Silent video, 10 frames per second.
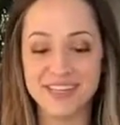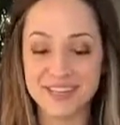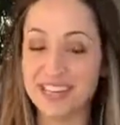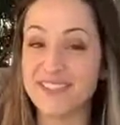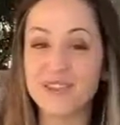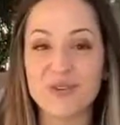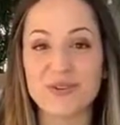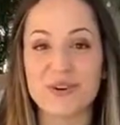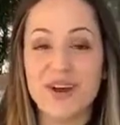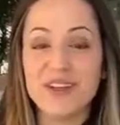You can even
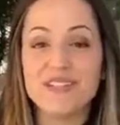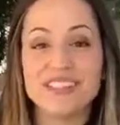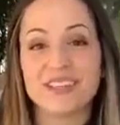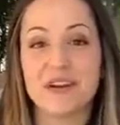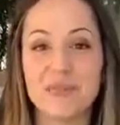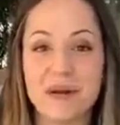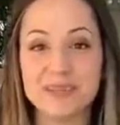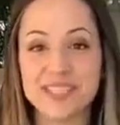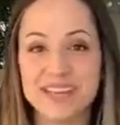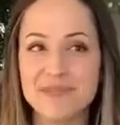order all of this on our
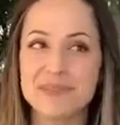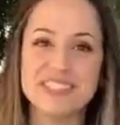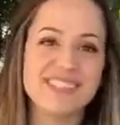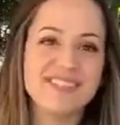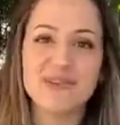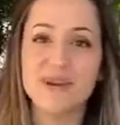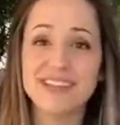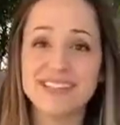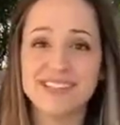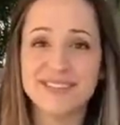website and we'll deliver it
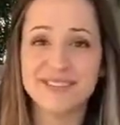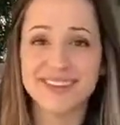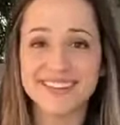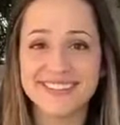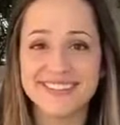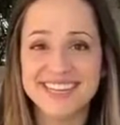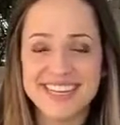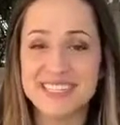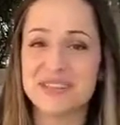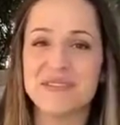right to your door.
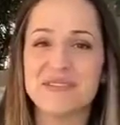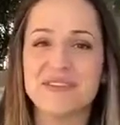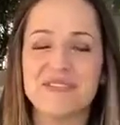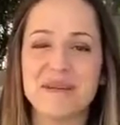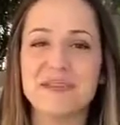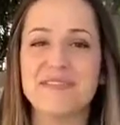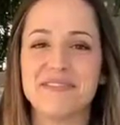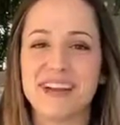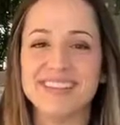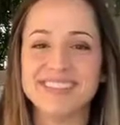Enjoy with your family
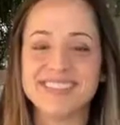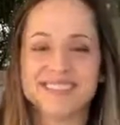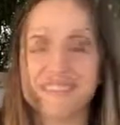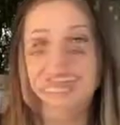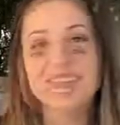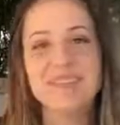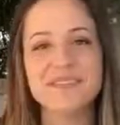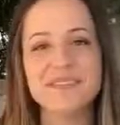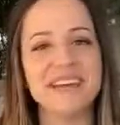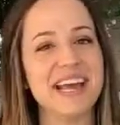and friends.
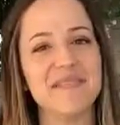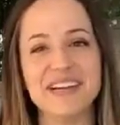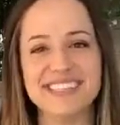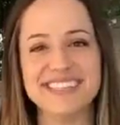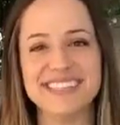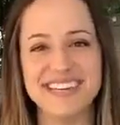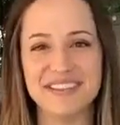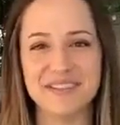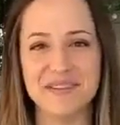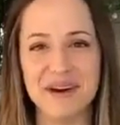We can't wait to see you
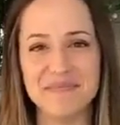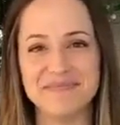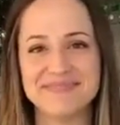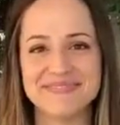on the farm.